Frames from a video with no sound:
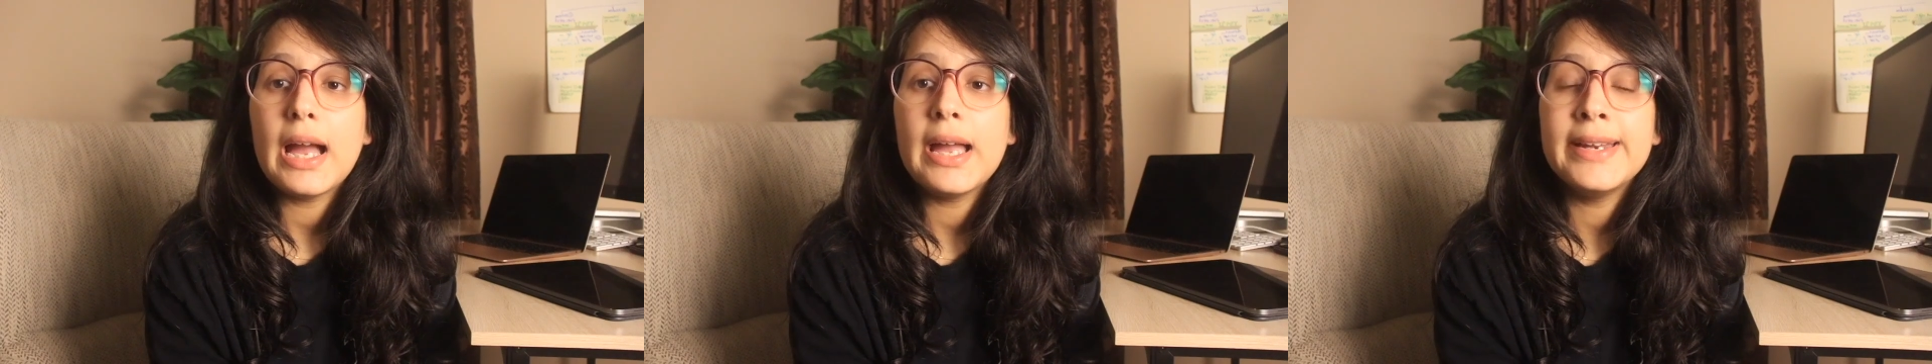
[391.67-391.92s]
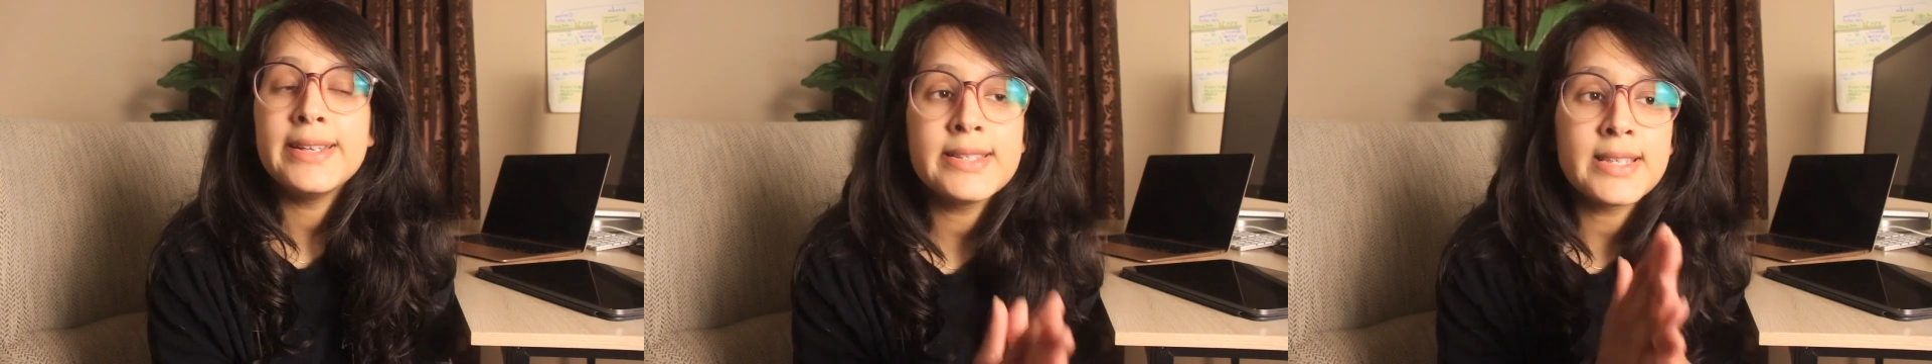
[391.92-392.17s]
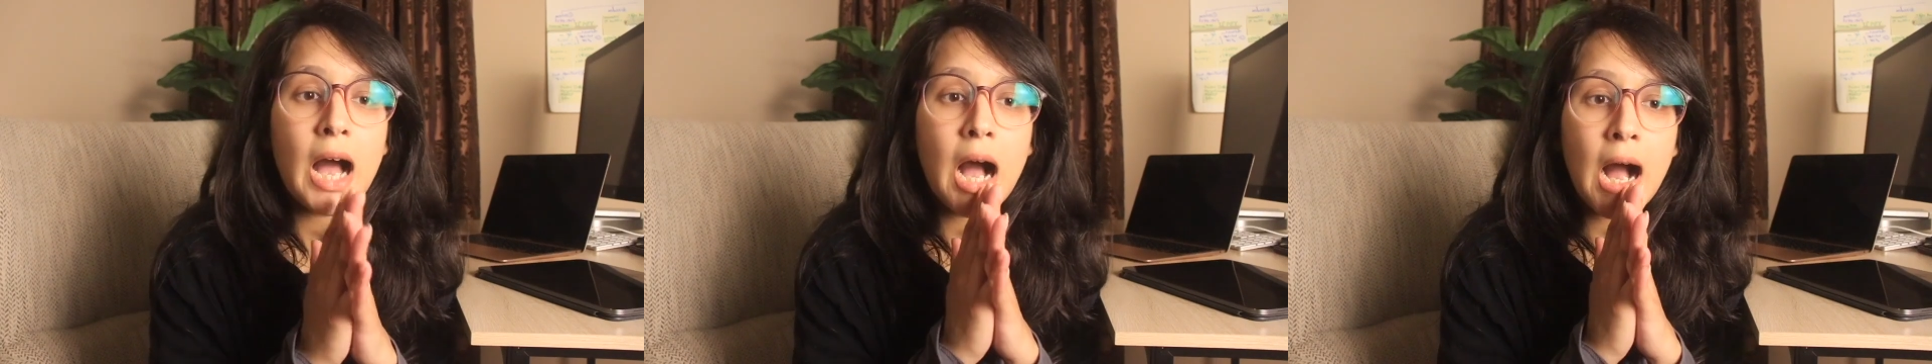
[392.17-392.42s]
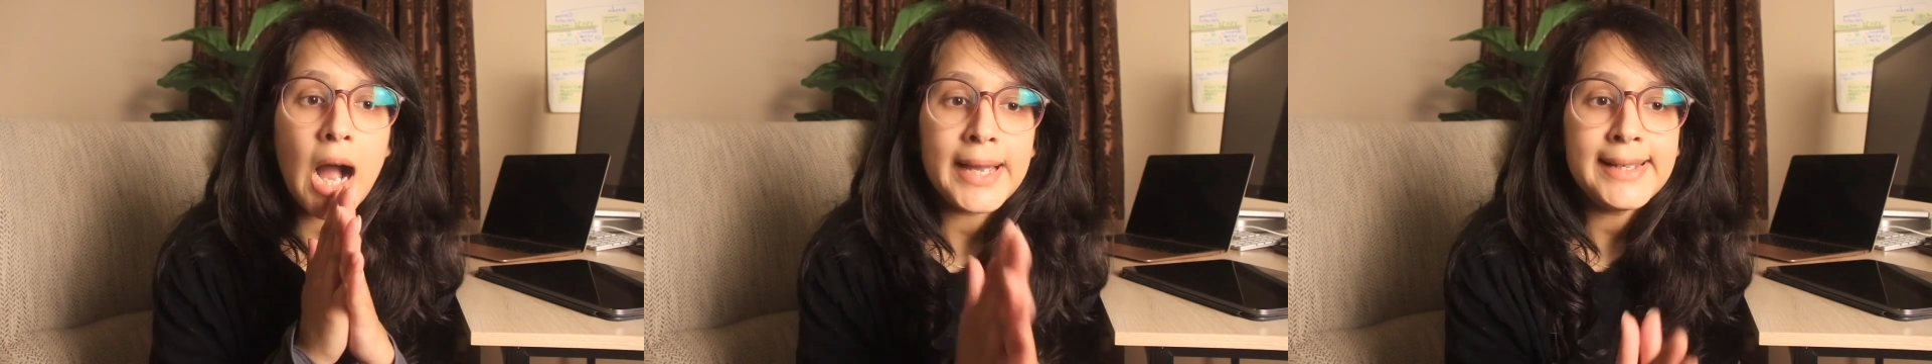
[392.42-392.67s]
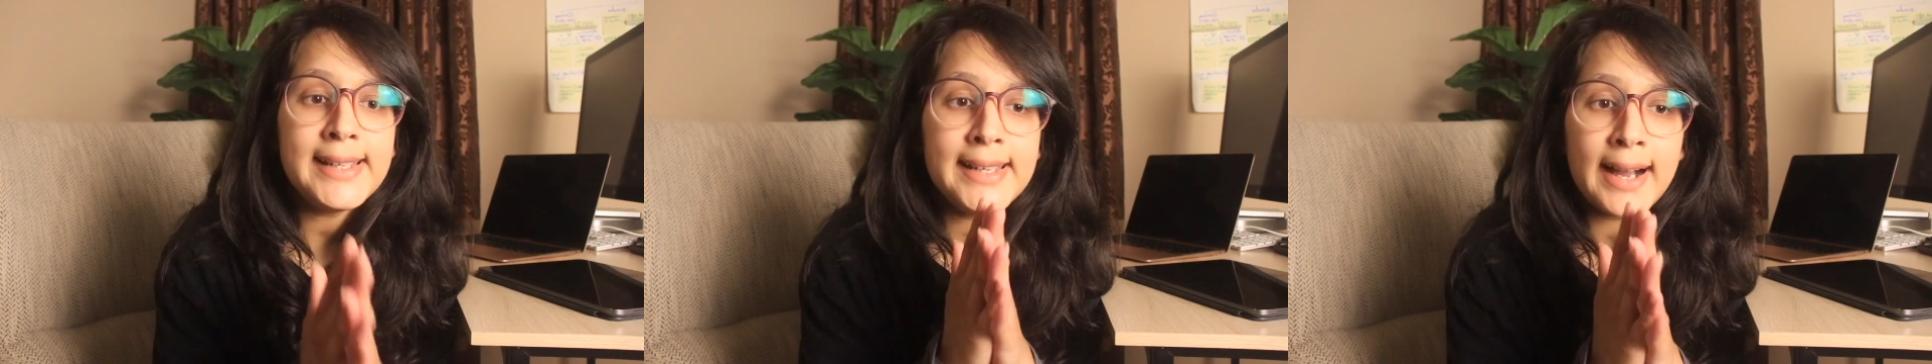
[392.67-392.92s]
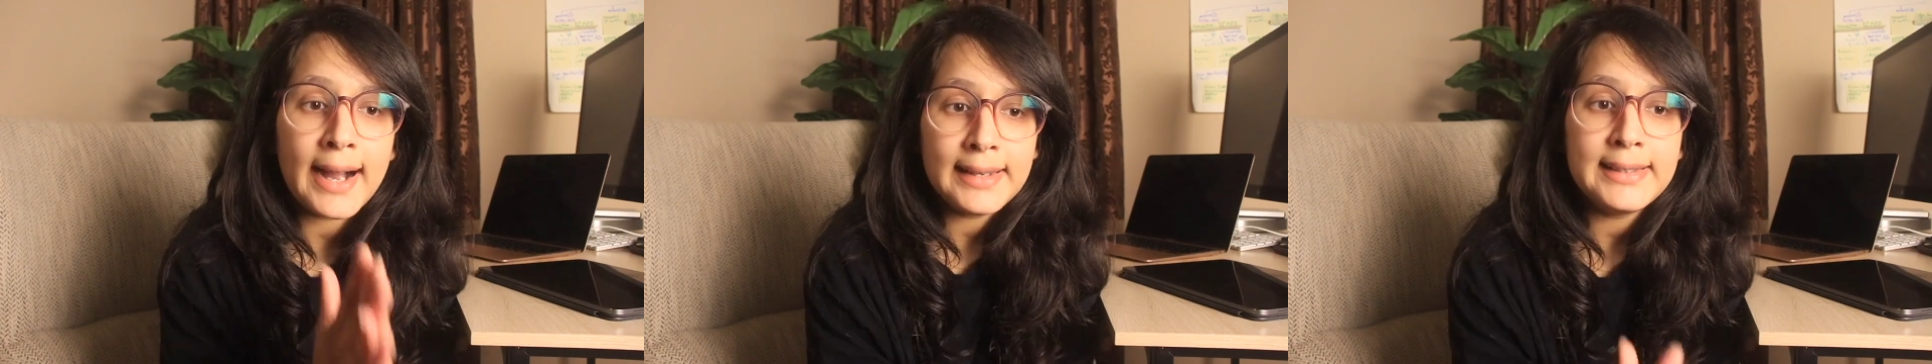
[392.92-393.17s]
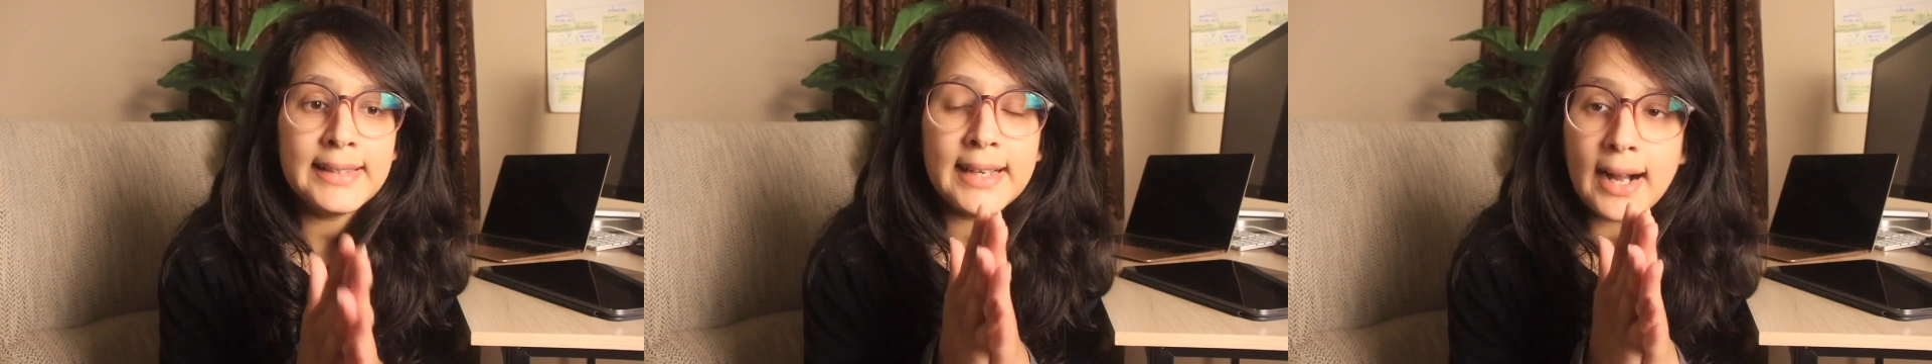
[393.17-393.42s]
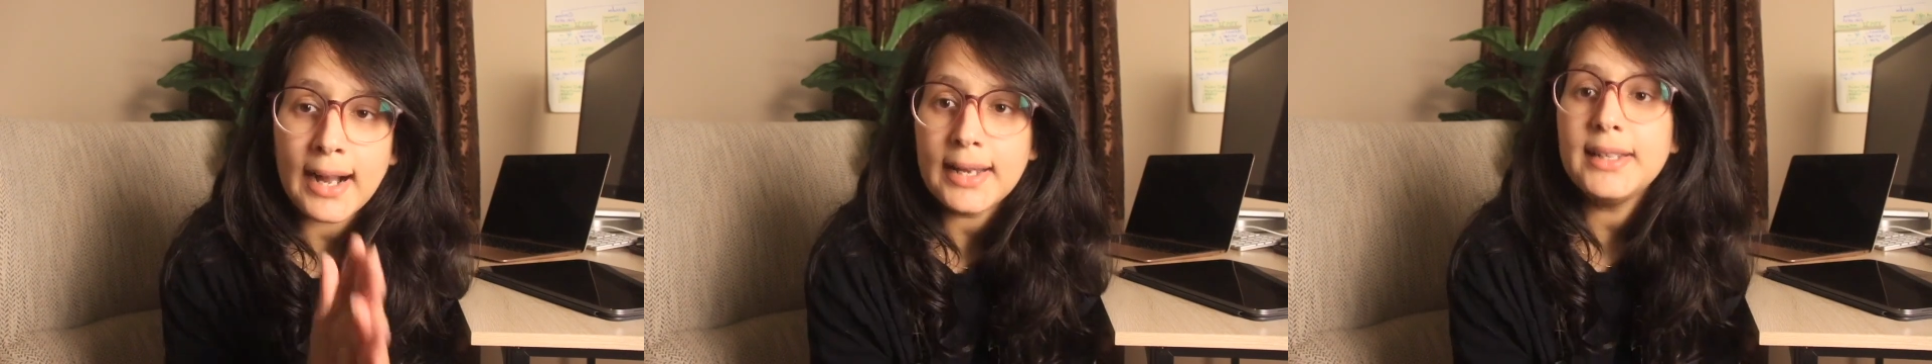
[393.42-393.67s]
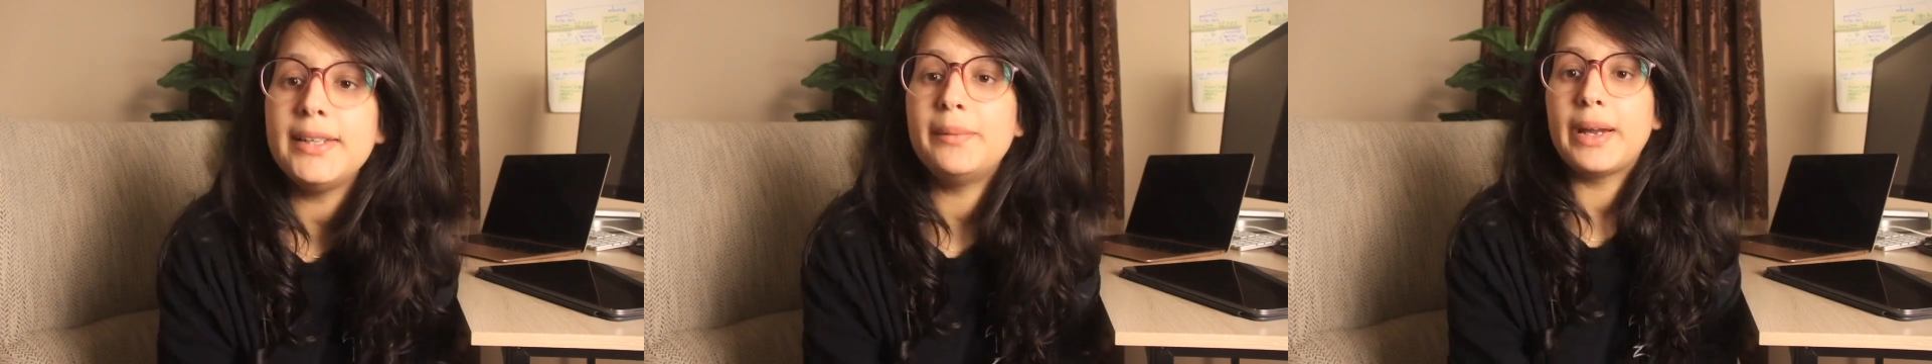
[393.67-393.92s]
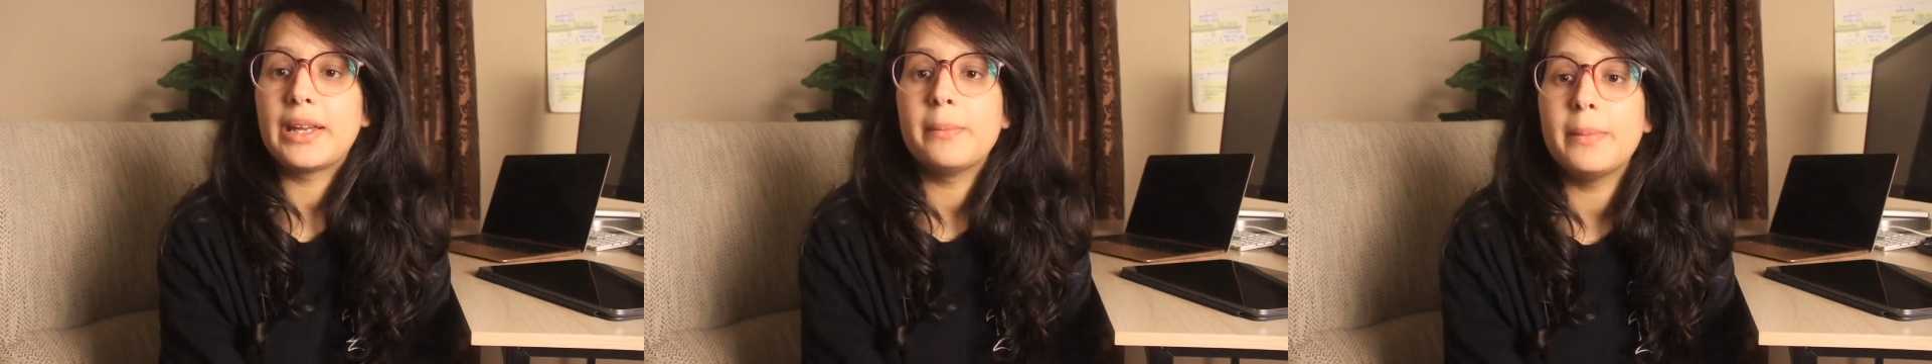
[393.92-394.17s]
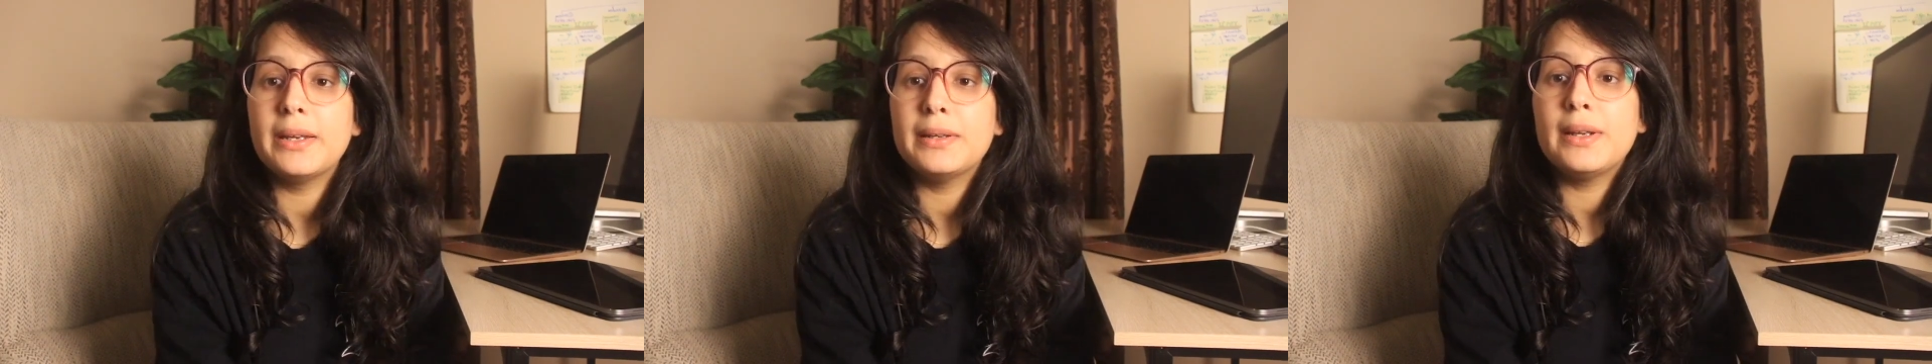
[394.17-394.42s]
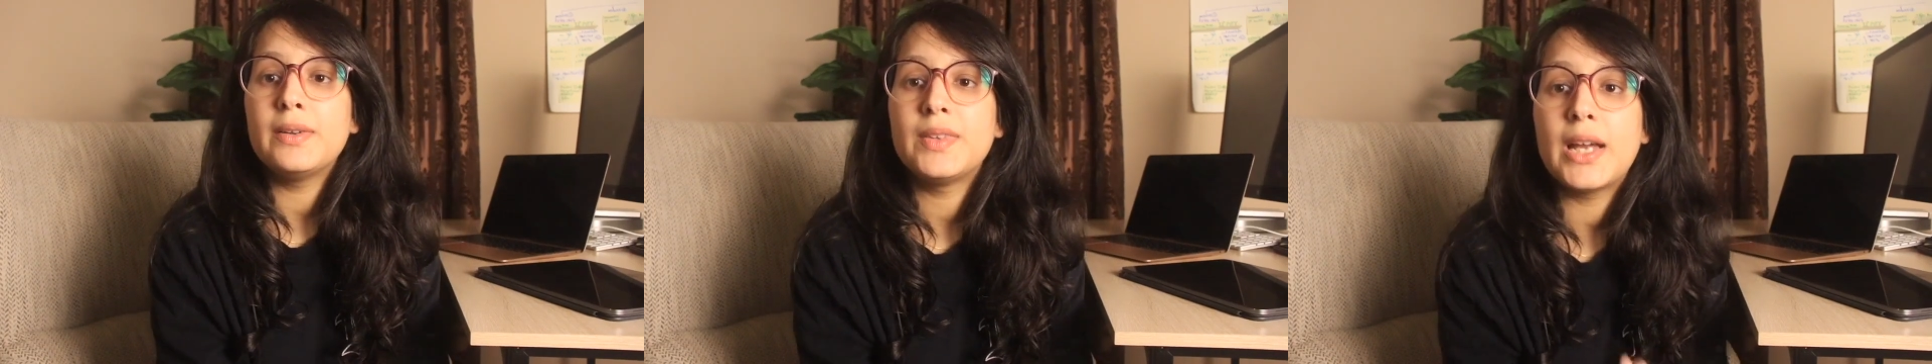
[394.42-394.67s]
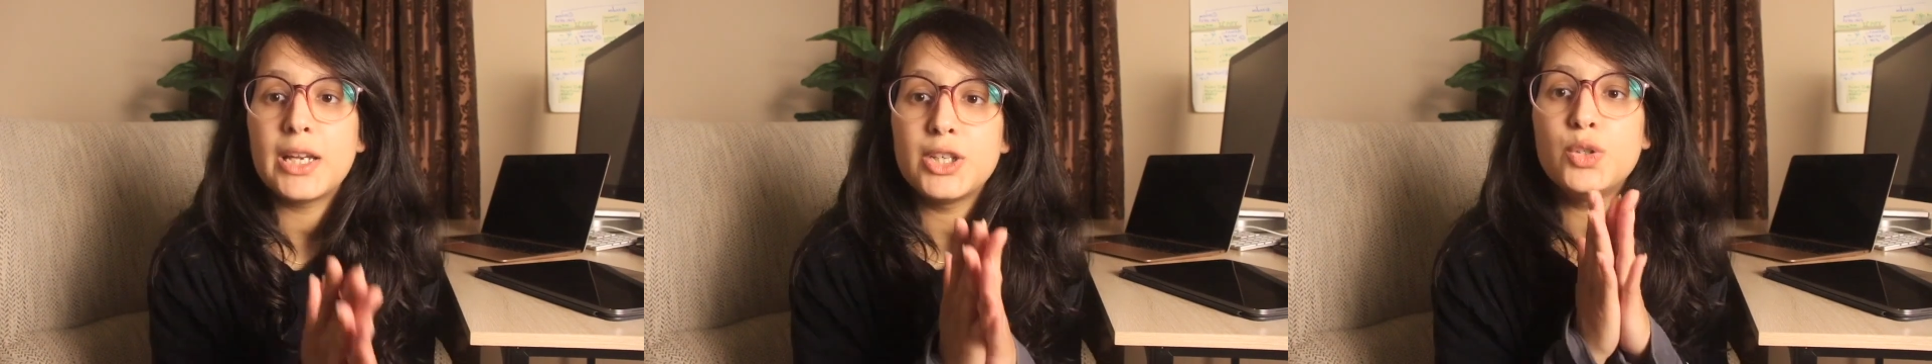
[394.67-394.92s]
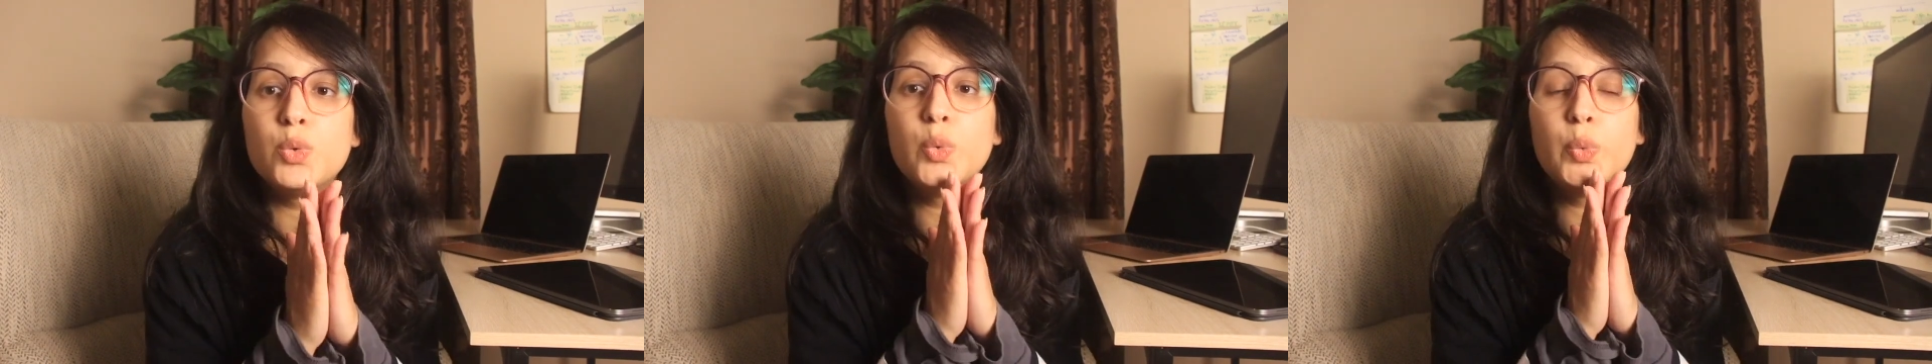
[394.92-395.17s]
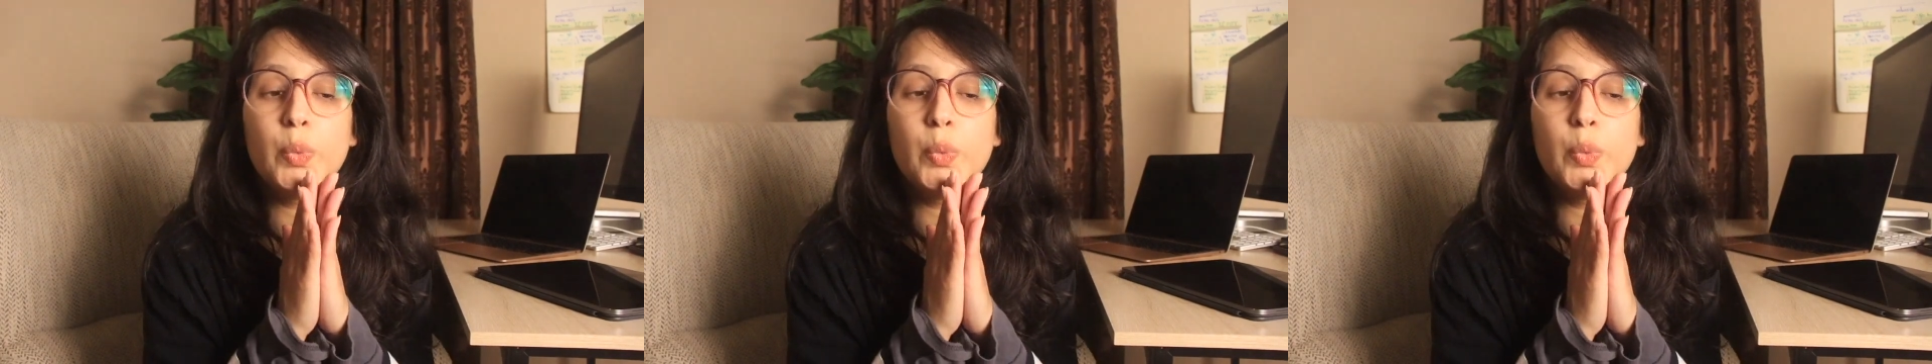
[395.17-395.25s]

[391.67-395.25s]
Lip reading: it is highly, highly, highly recommended that you